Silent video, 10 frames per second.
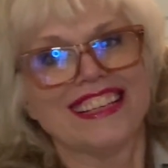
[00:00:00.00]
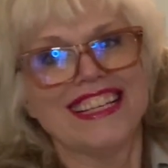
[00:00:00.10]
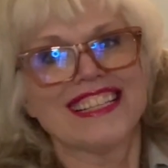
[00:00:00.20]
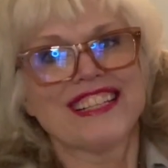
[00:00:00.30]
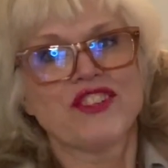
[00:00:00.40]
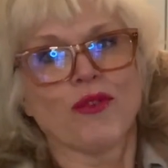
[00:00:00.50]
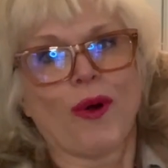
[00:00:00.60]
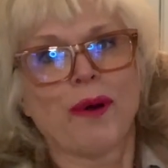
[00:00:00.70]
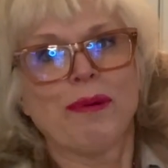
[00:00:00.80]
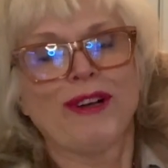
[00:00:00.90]
these
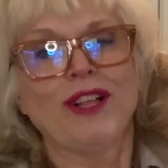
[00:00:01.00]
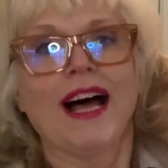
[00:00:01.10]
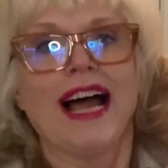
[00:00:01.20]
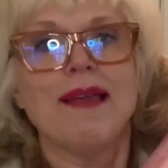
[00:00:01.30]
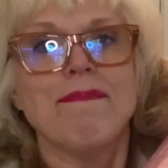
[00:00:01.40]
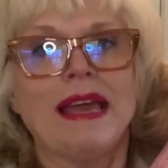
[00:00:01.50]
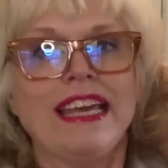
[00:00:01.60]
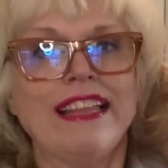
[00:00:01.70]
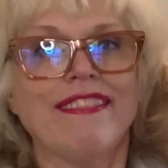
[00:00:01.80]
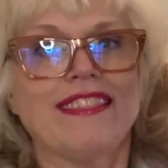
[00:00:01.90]
adorable? I made